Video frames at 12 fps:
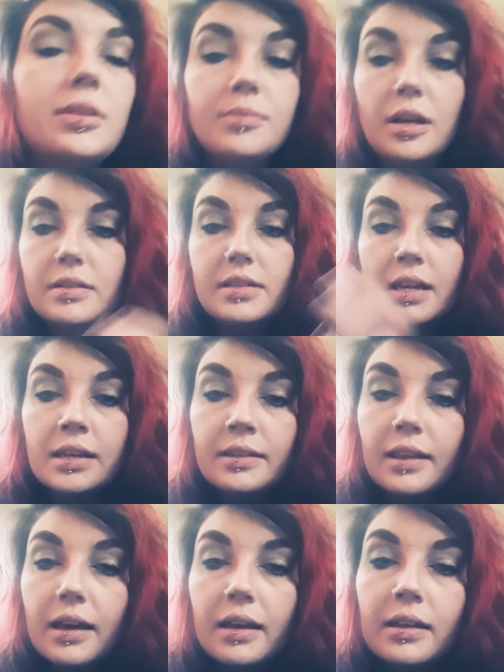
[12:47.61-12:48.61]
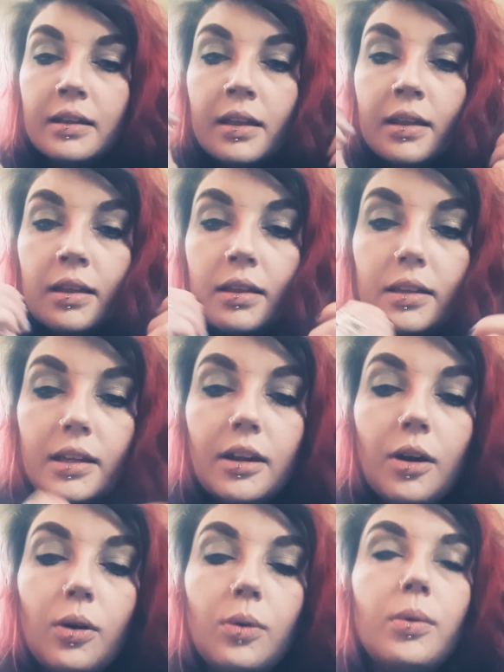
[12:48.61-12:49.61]
I'm not saying that,
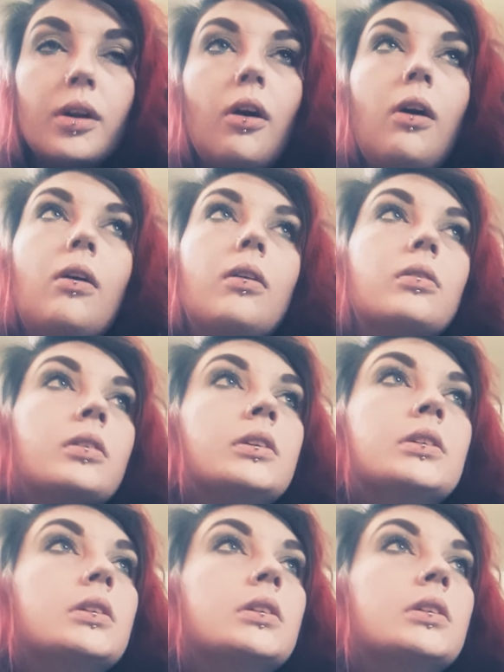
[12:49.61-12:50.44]
we're all,